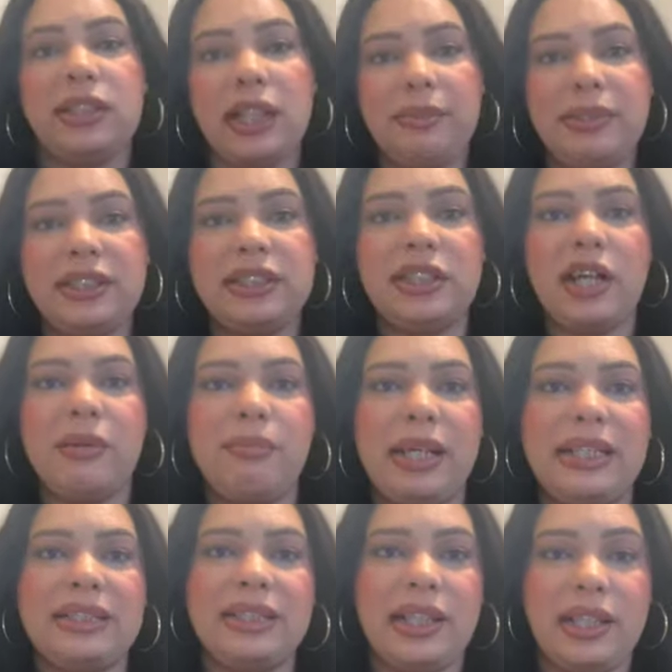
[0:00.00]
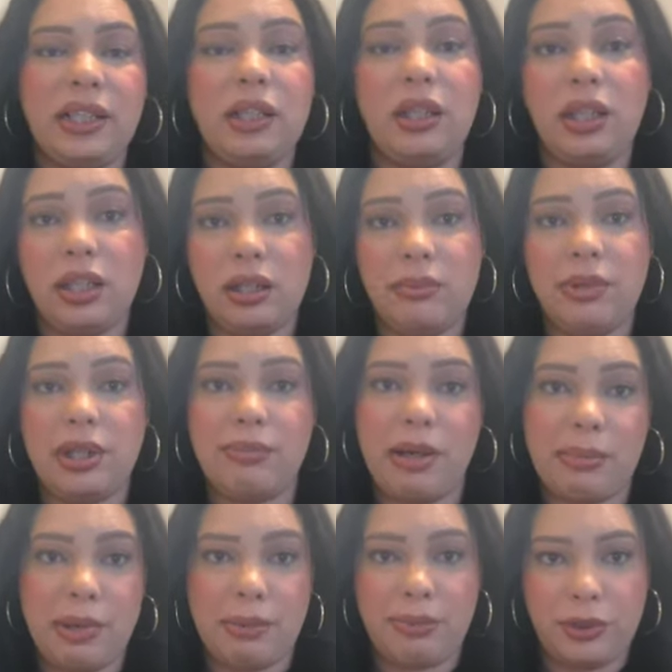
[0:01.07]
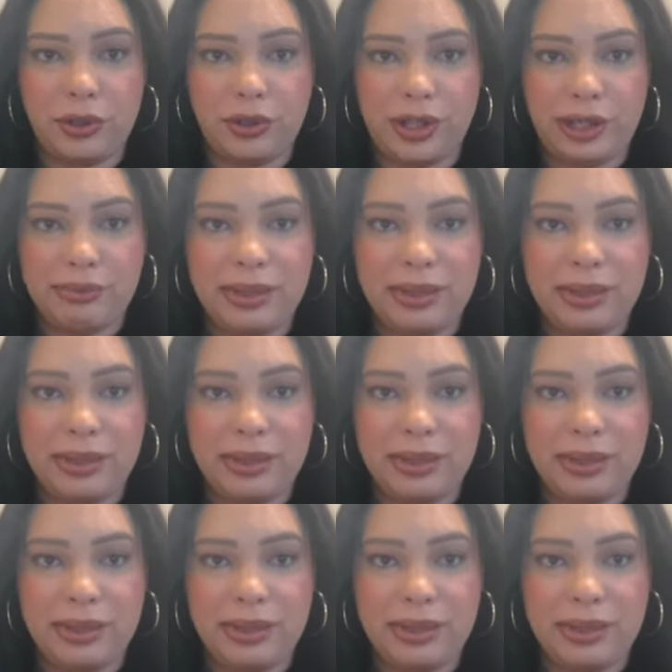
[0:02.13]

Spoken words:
let me start by saying a little bit about my program.